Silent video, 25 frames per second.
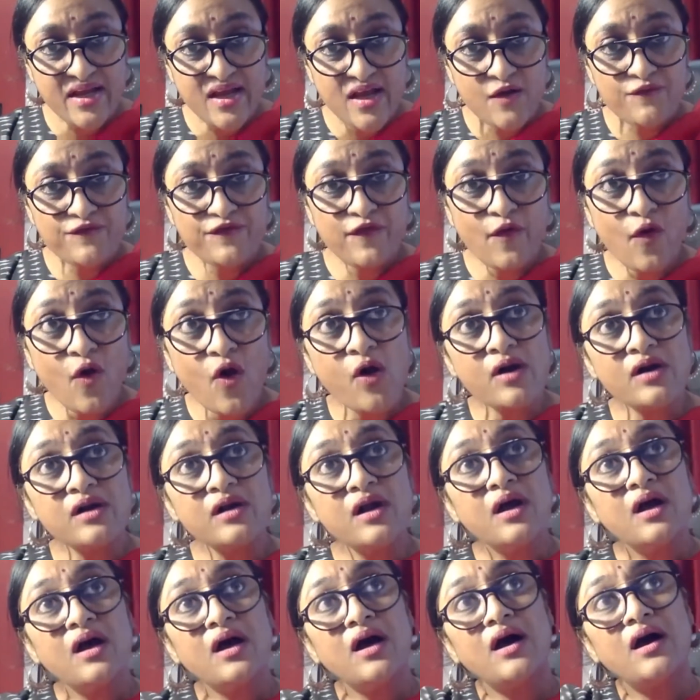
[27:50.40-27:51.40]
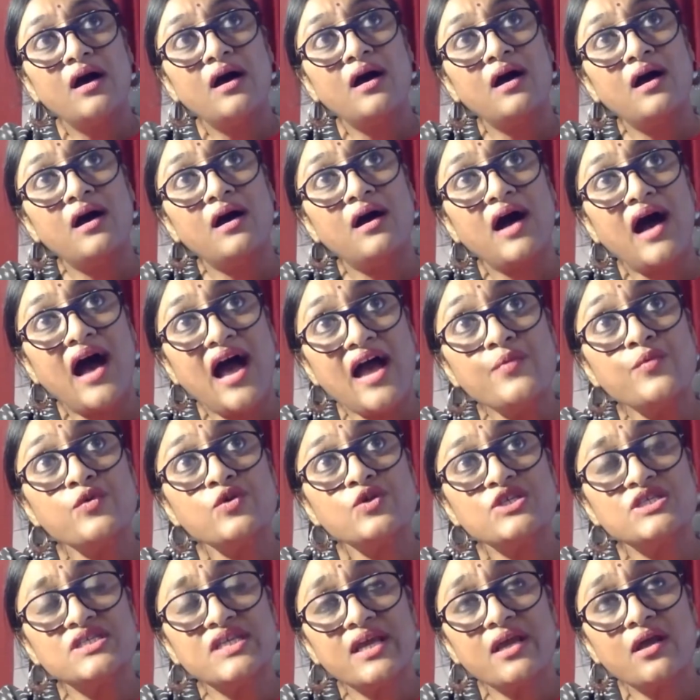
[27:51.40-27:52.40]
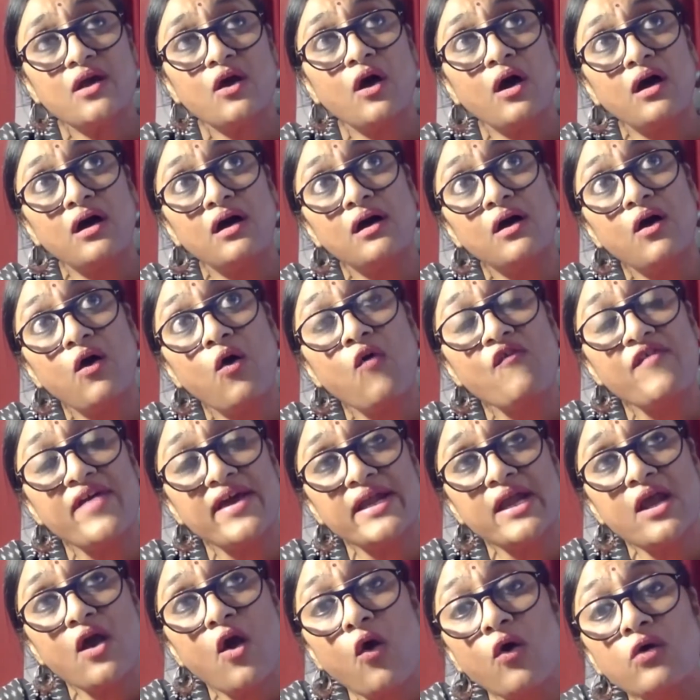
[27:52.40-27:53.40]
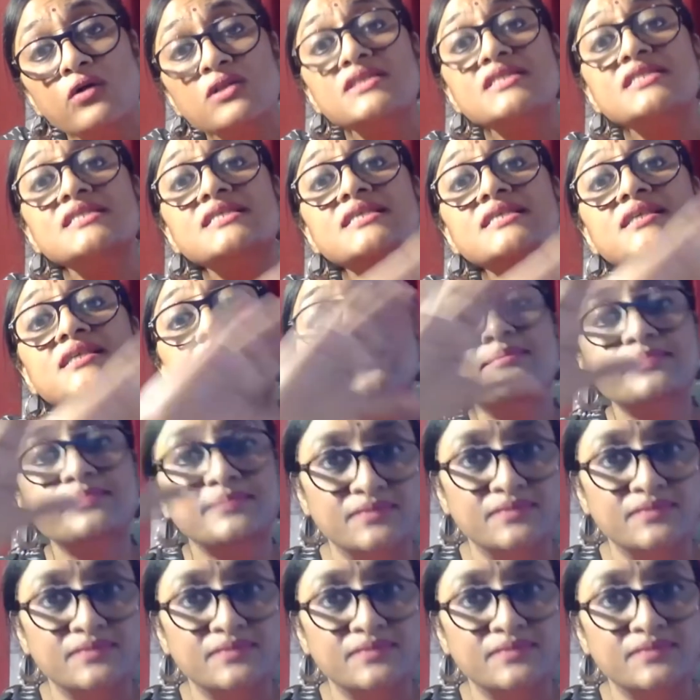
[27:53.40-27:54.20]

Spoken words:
for, I would say, a very wholesome